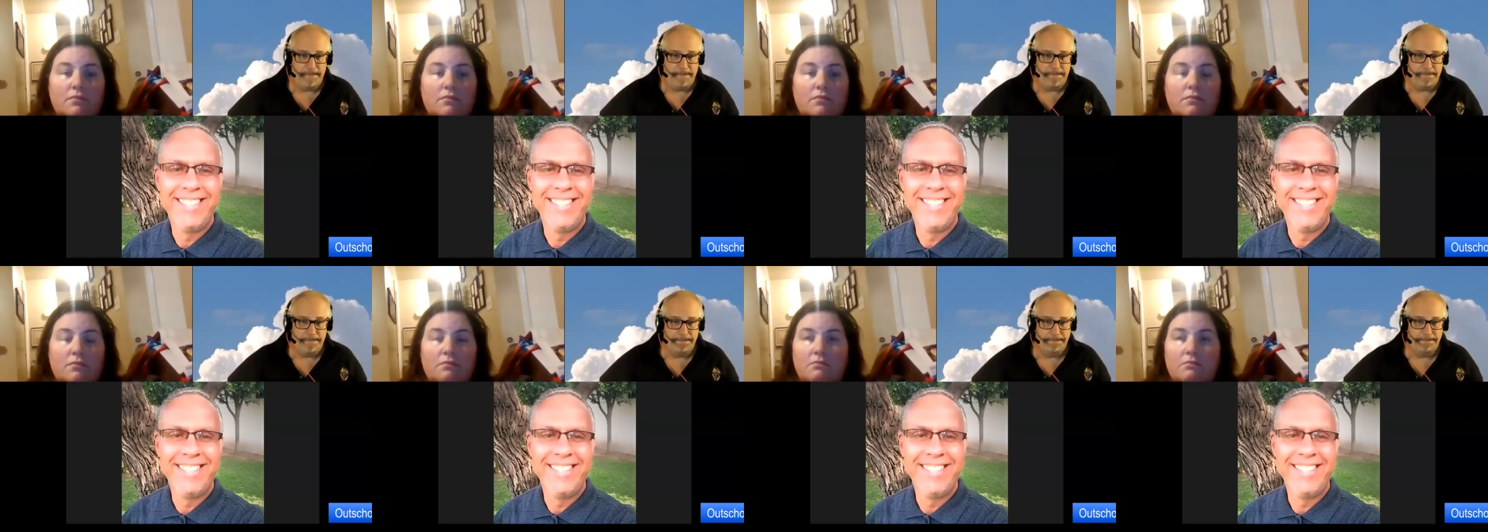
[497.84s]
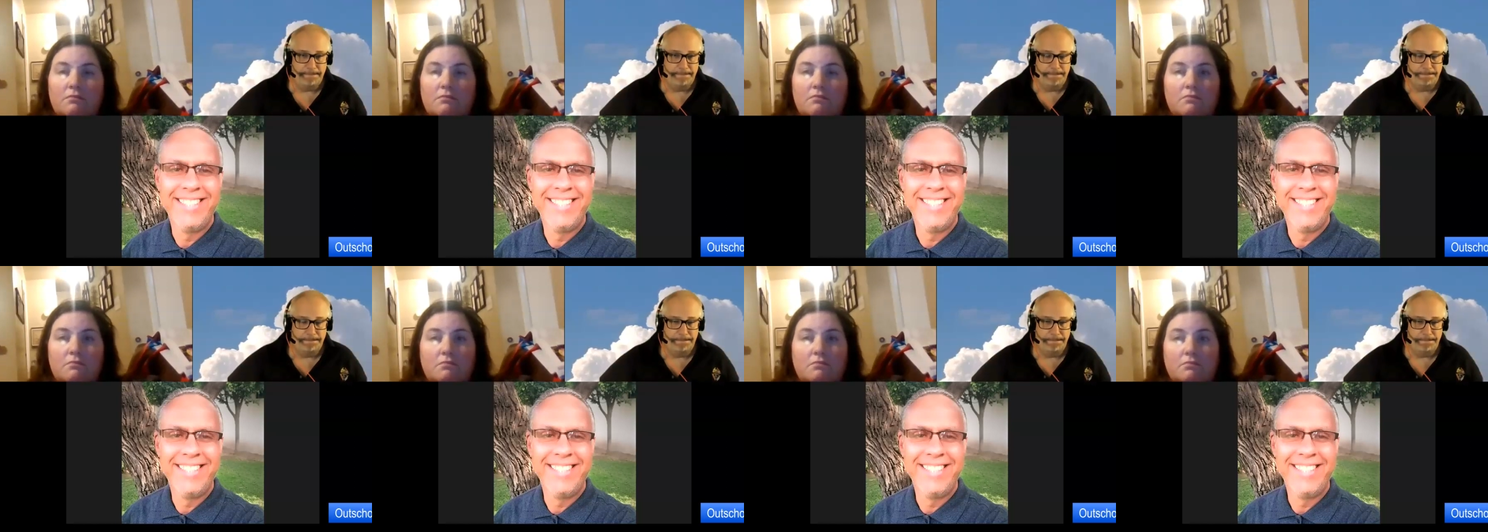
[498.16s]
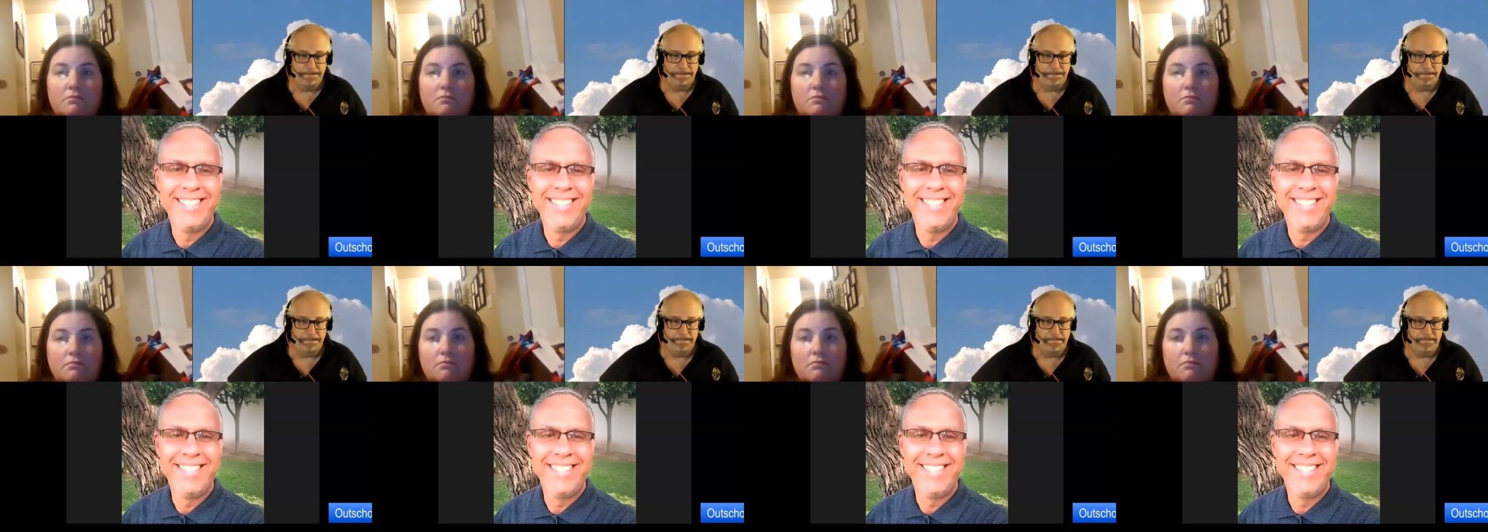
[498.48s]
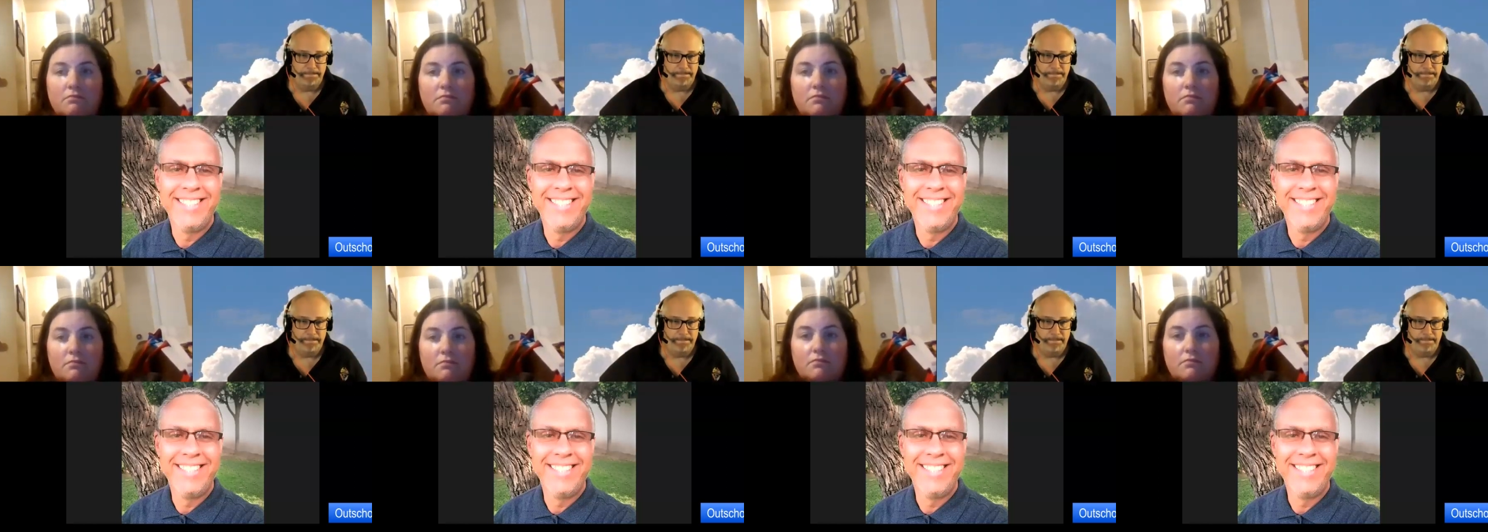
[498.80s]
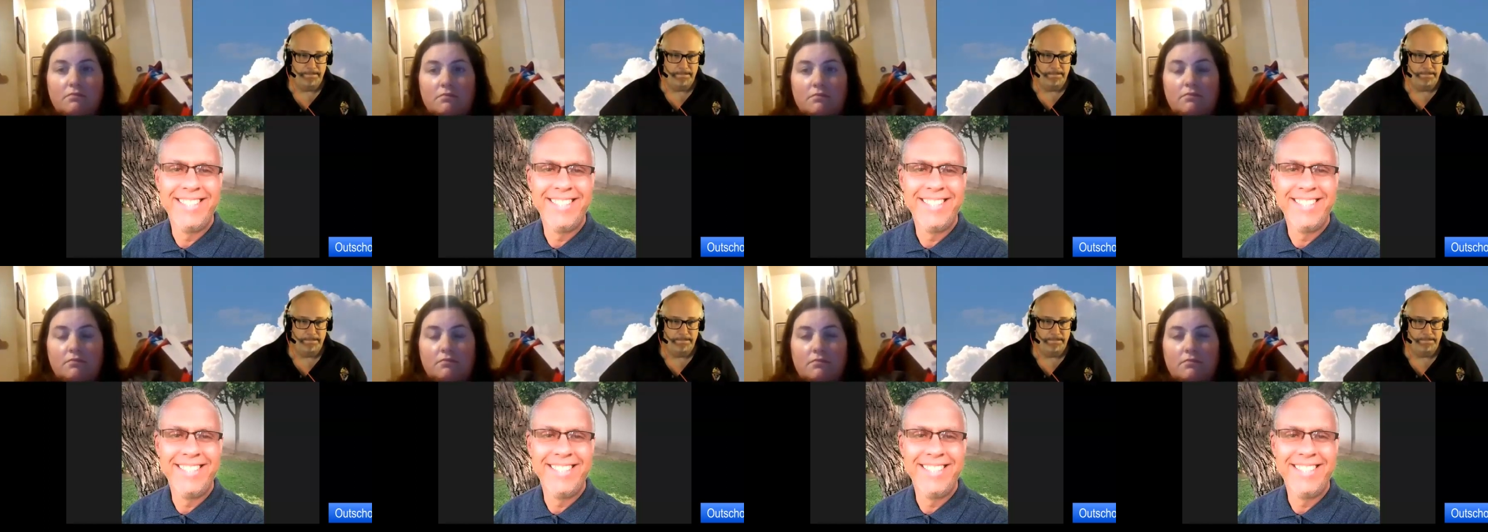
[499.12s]

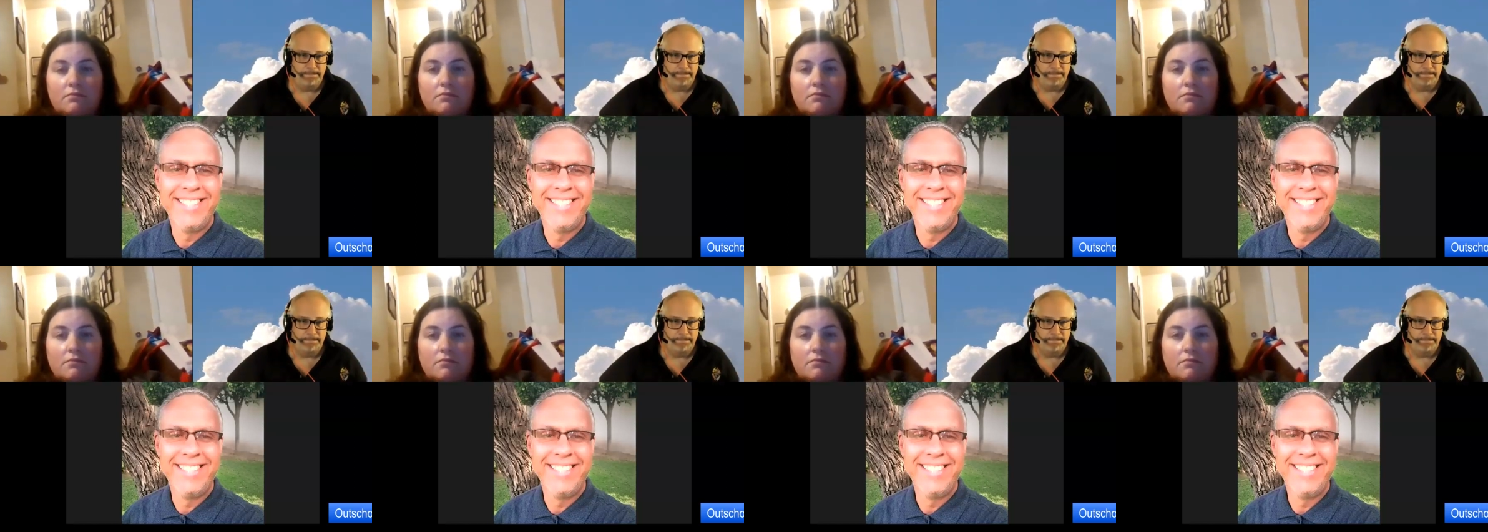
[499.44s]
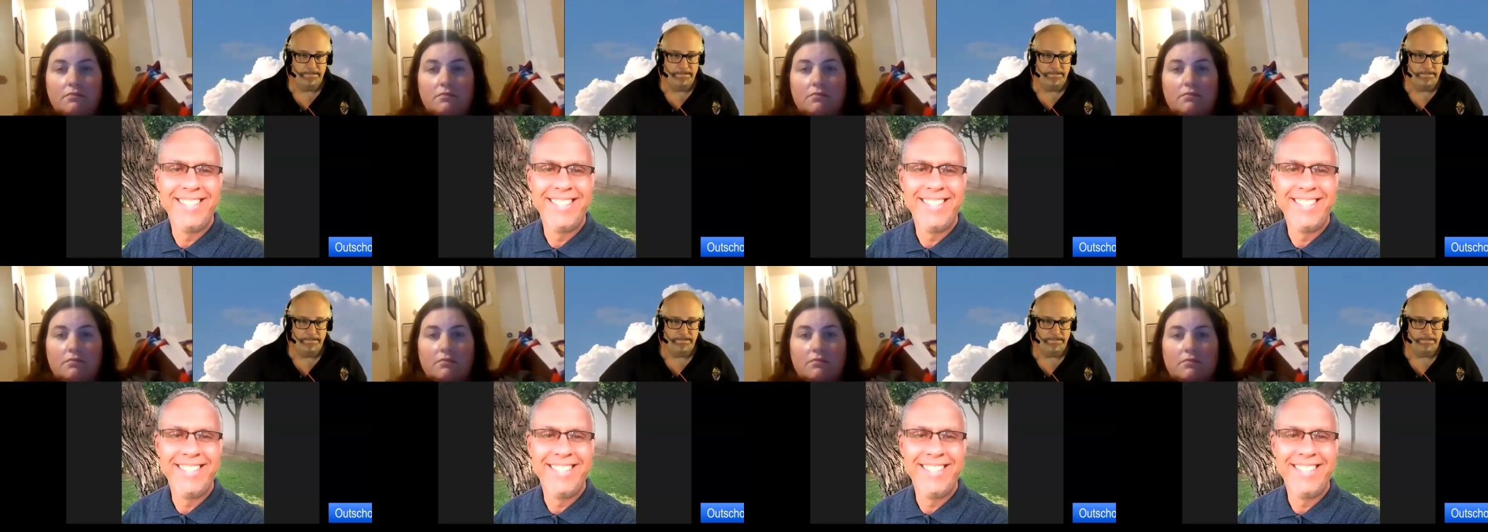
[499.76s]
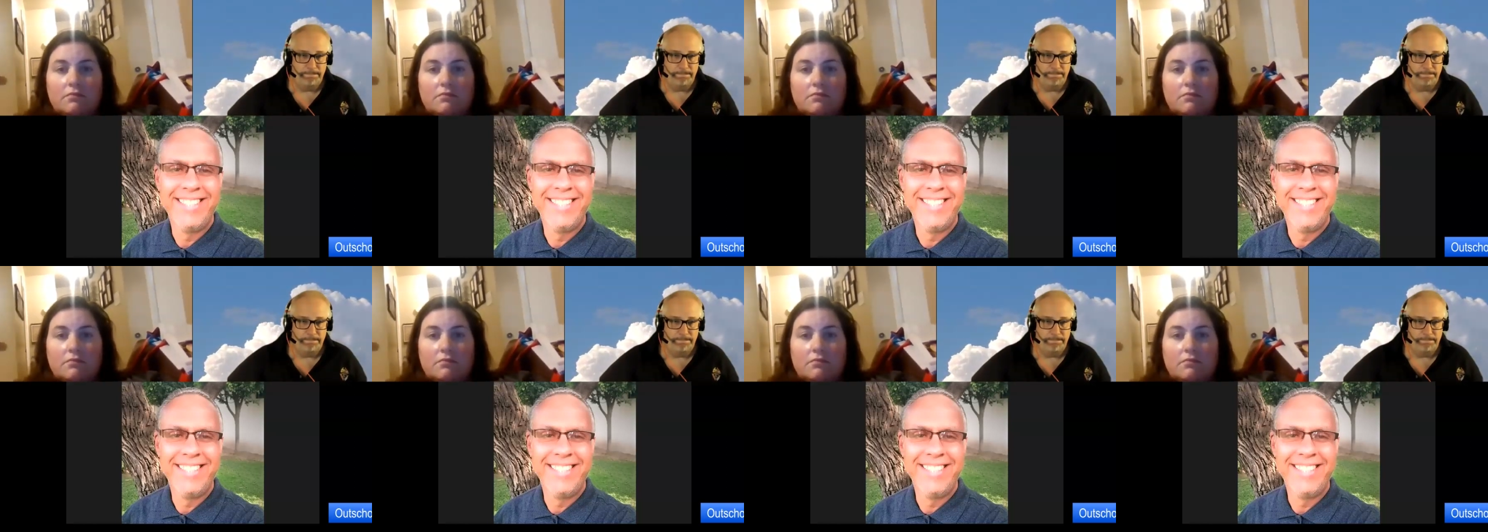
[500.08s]
(no one is talking)